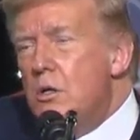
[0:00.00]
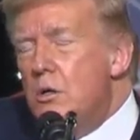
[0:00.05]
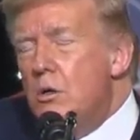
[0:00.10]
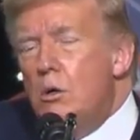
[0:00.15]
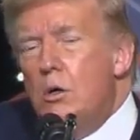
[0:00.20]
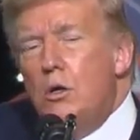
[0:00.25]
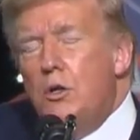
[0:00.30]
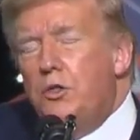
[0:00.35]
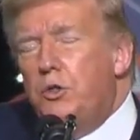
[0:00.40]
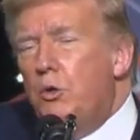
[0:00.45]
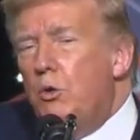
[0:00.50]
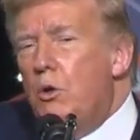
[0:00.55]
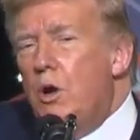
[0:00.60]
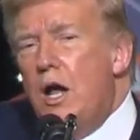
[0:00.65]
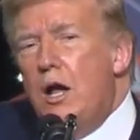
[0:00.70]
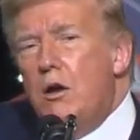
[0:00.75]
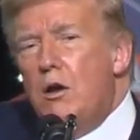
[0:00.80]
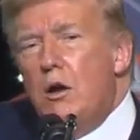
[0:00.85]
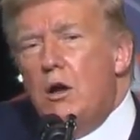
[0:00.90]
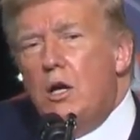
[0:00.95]
all
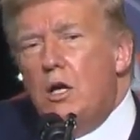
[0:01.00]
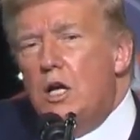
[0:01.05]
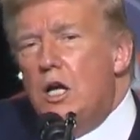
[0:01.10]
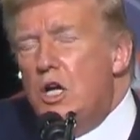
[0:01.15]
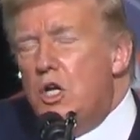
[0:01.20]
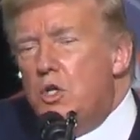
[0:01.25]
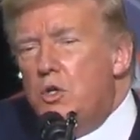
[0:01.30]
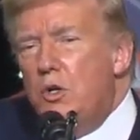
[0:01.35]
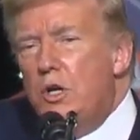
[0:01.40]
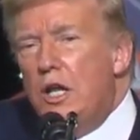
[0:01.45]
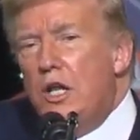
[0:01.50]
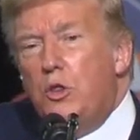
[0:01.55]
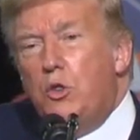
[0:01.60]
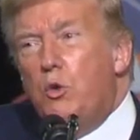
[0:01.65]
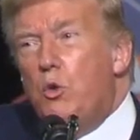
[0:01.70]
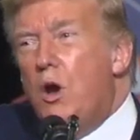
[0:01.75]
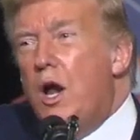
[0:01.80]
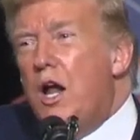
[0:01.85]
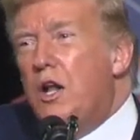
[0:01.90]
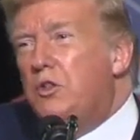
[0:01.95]
throughout our country and
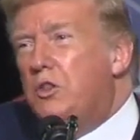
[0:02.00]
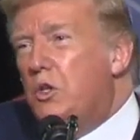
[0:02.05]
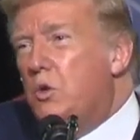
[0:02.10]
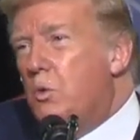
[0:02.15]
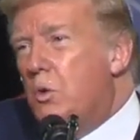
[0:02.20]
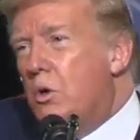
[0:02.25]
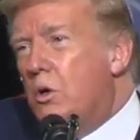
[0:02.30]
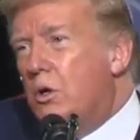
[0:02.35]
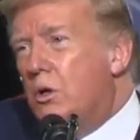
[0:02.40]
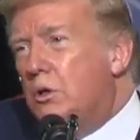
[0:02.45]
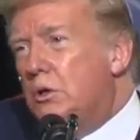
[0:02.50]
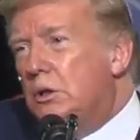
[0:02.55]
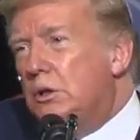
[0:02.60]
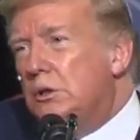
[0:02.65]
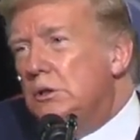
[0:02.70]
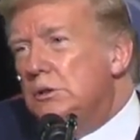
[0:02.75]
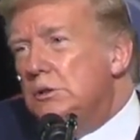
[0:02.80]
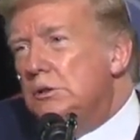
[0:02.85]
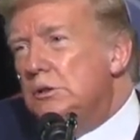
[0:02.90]
throughout the world,